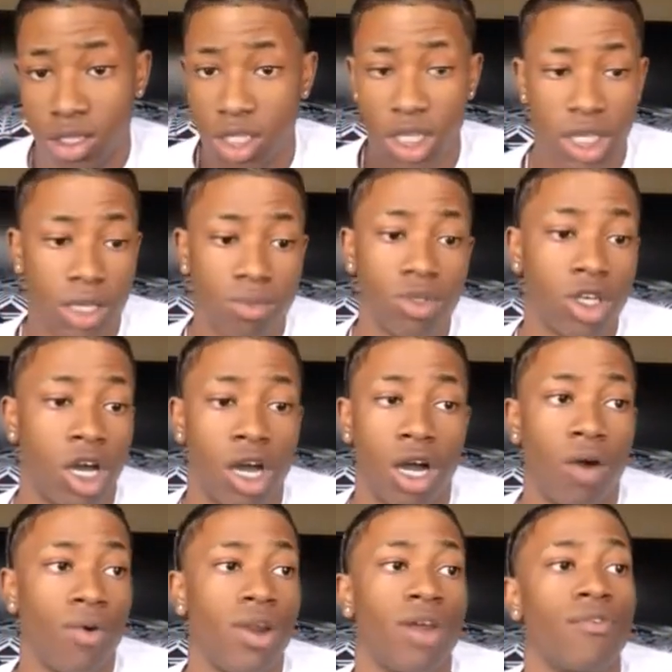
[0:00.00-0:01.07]
Team
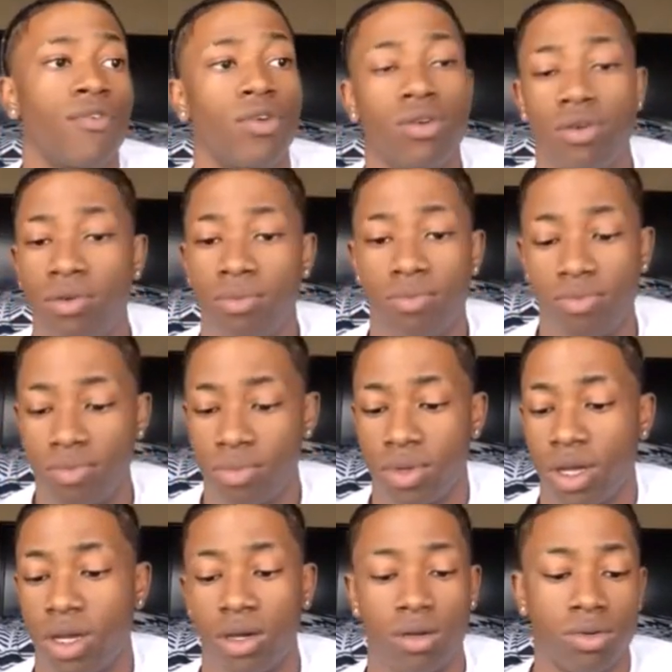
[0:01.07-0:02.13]
John, whatever,
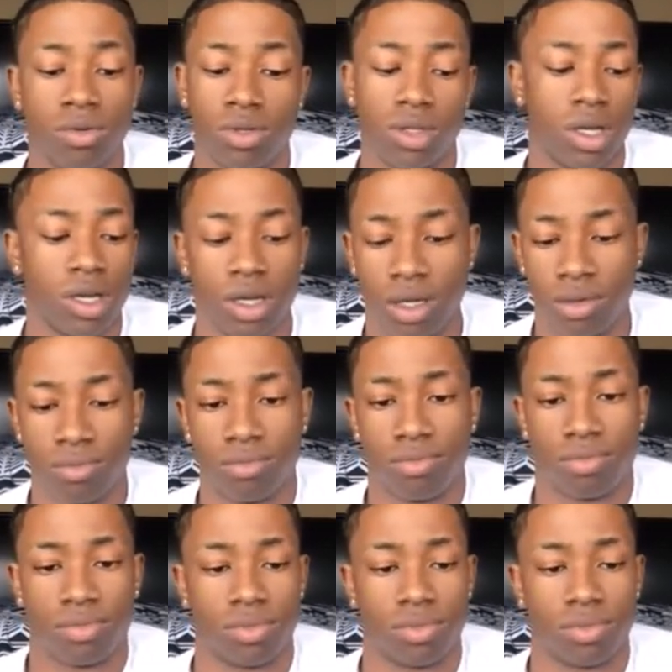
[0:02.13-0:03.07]
oh, um,